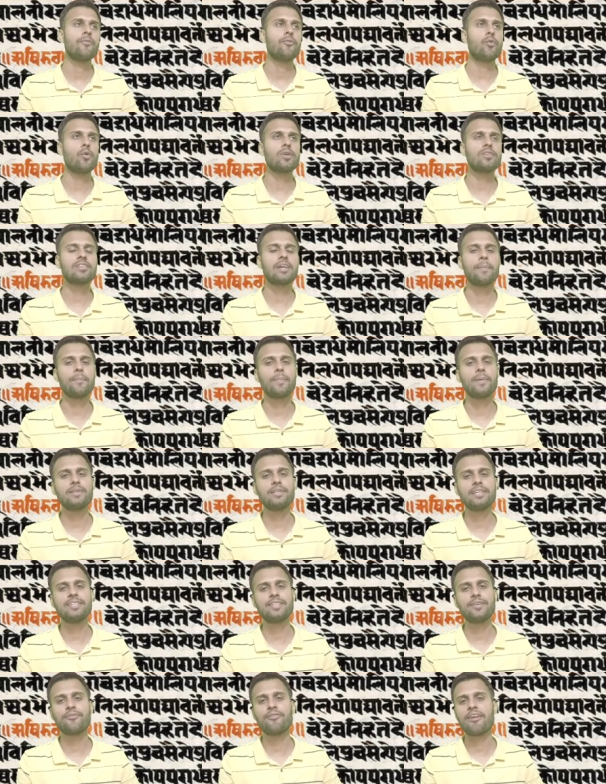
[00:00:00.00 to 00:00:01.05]
For example,
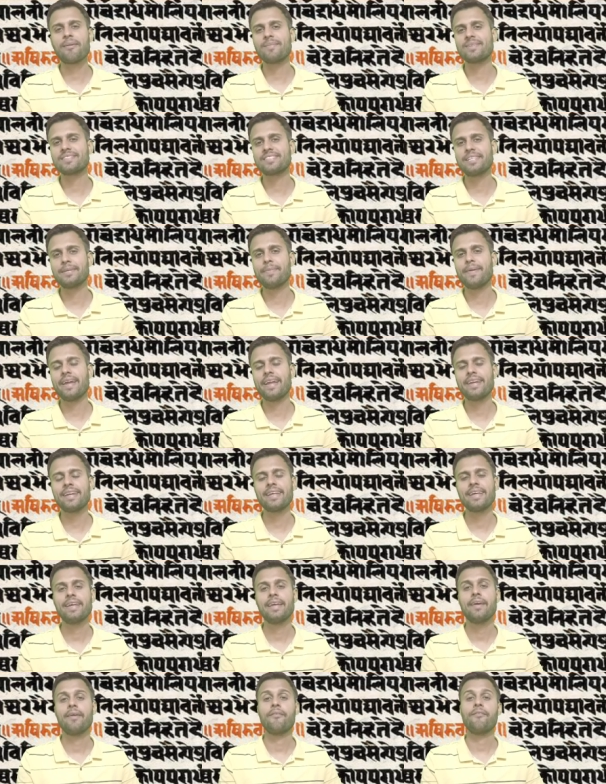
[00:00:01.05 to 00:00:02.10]
there is a famous debate
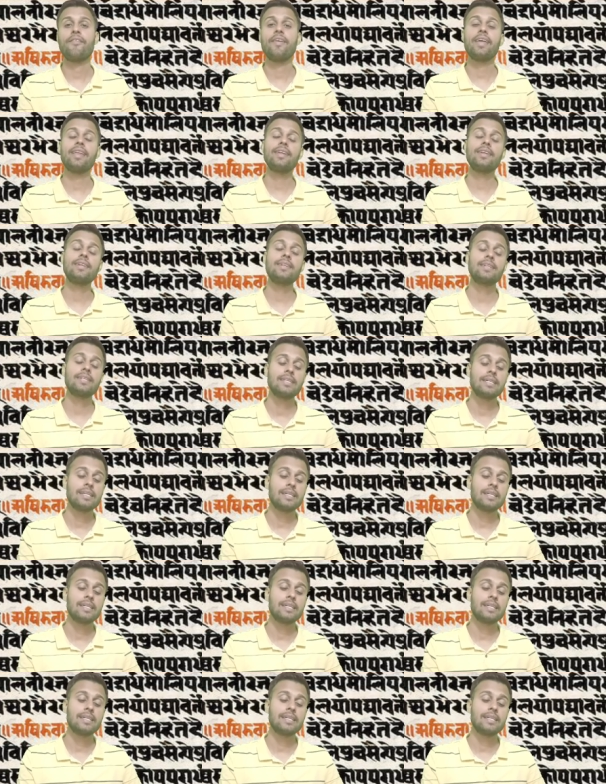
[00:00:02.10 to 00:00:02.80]
wherein